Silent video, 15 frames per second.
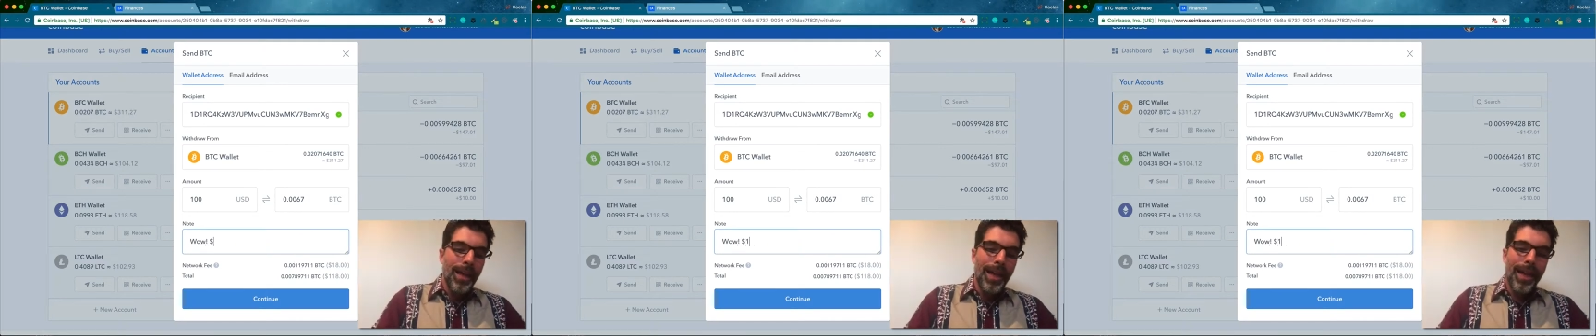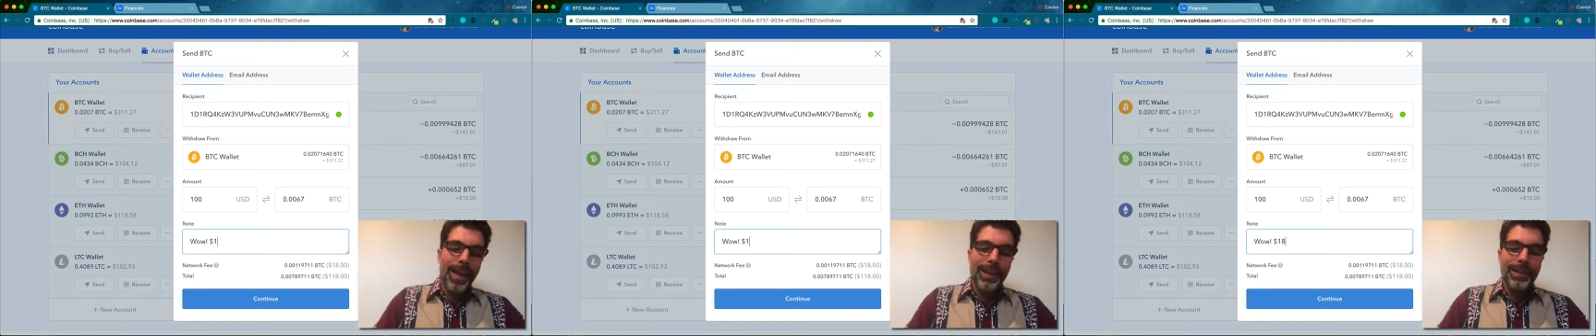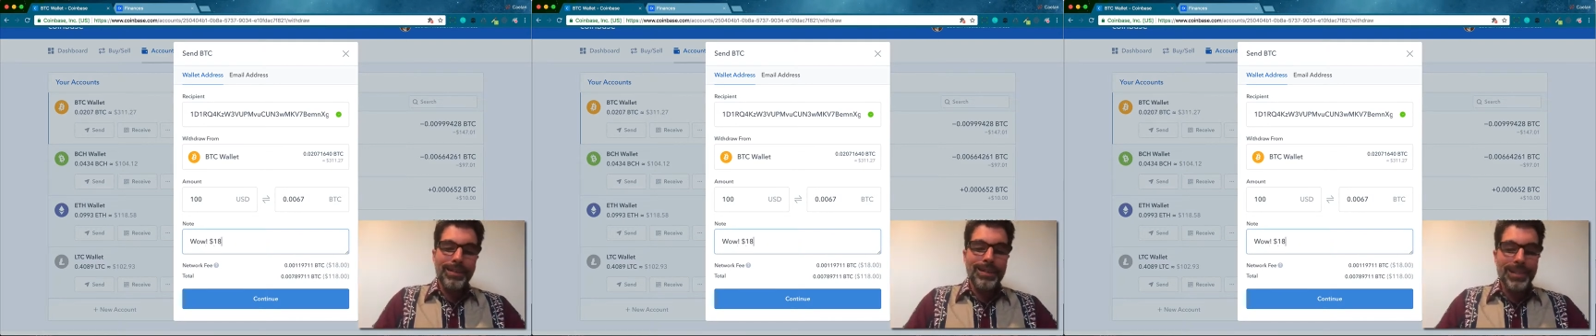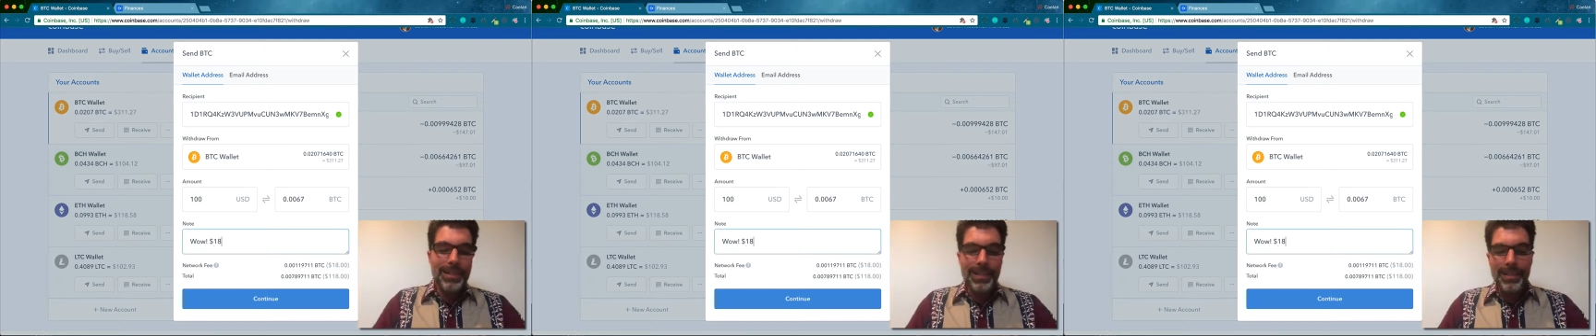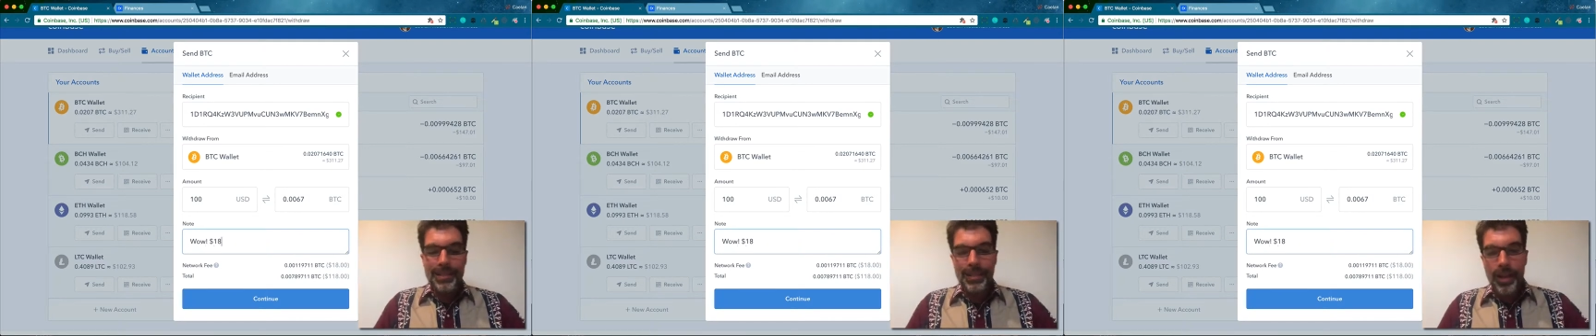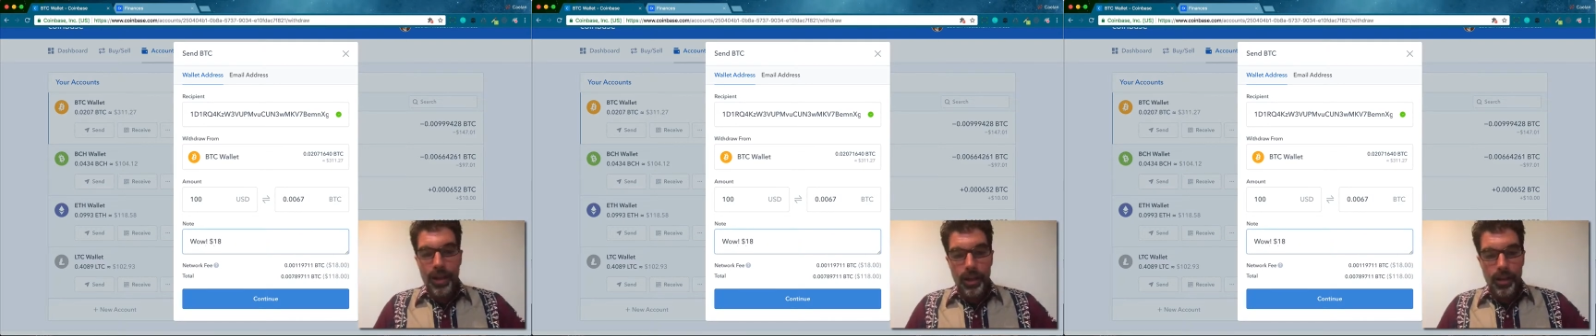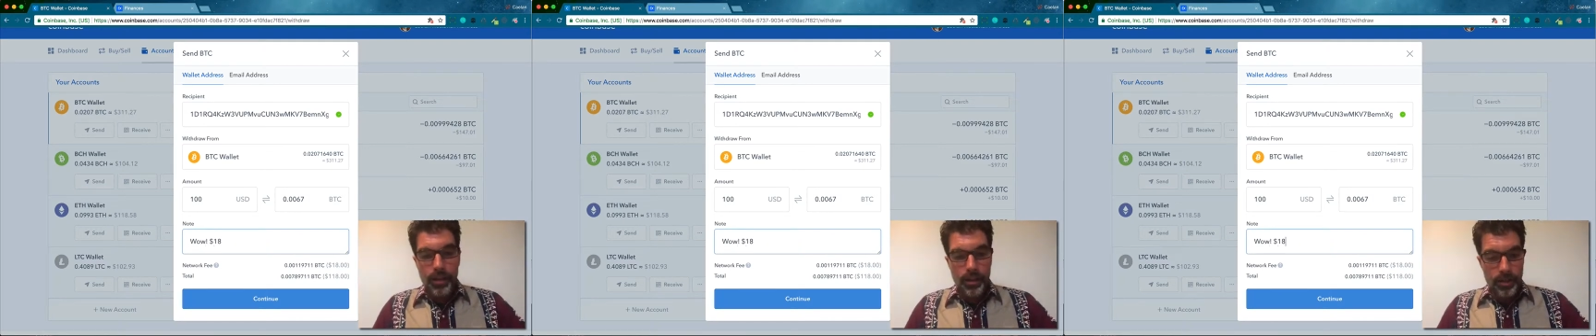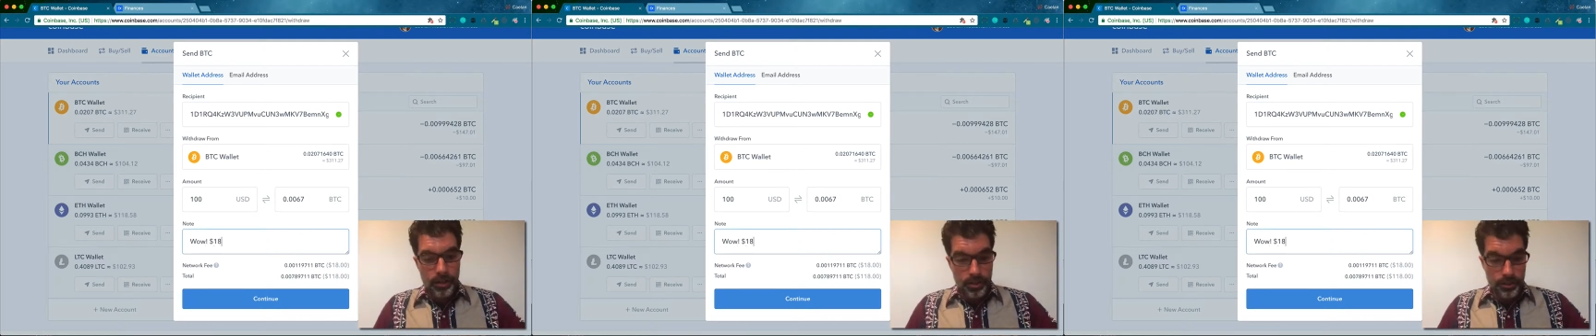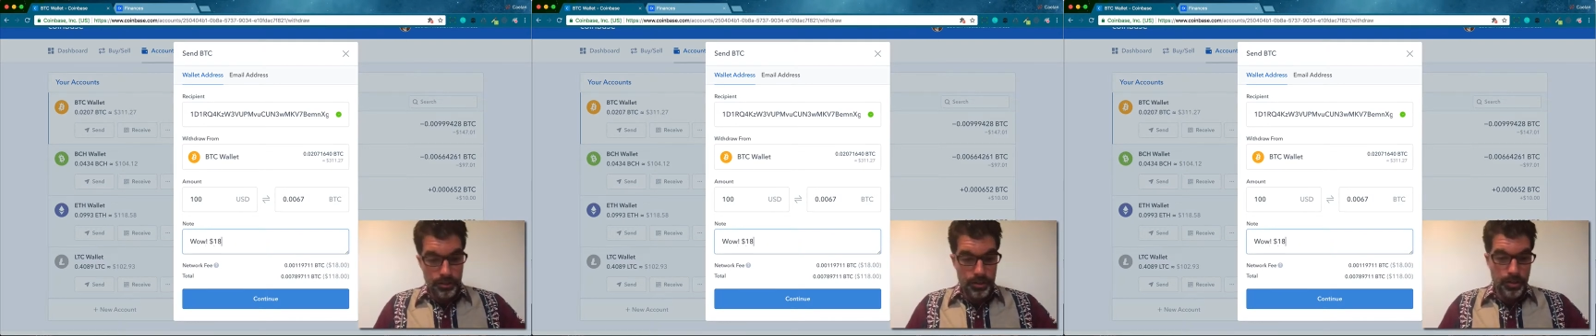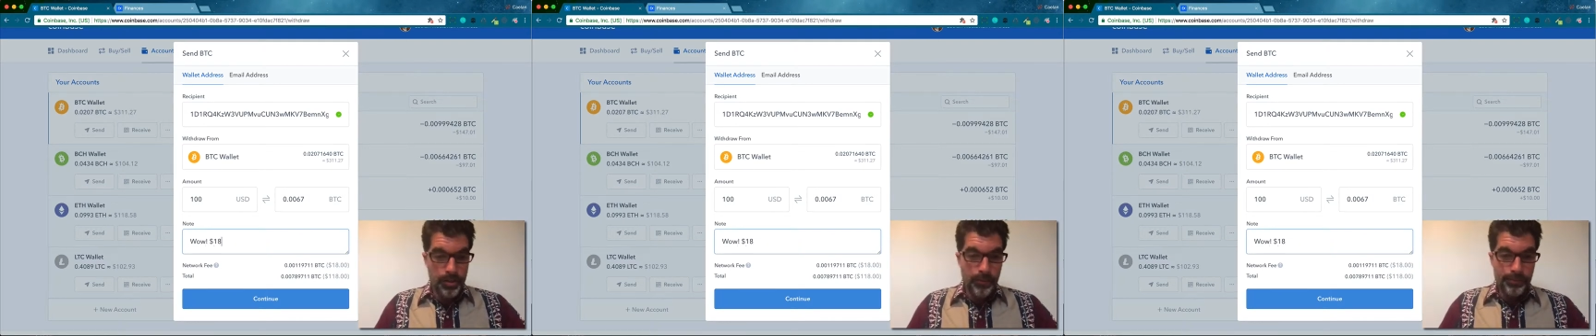
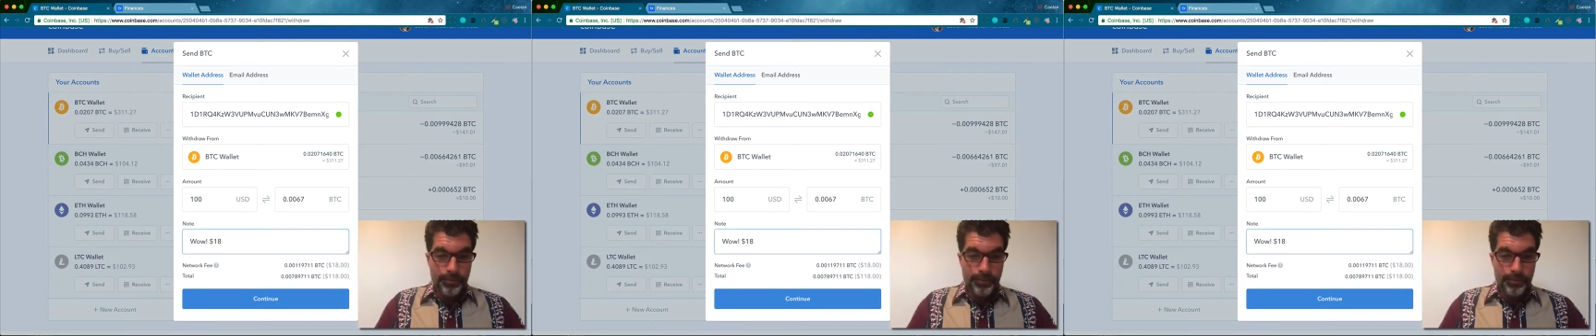$18!